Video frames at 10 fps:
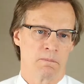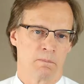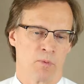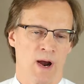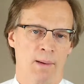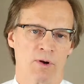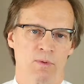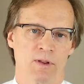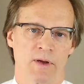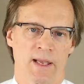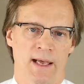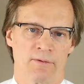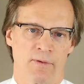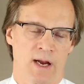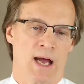barometer we look at
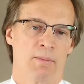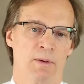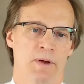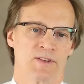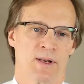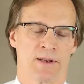for how many months it'll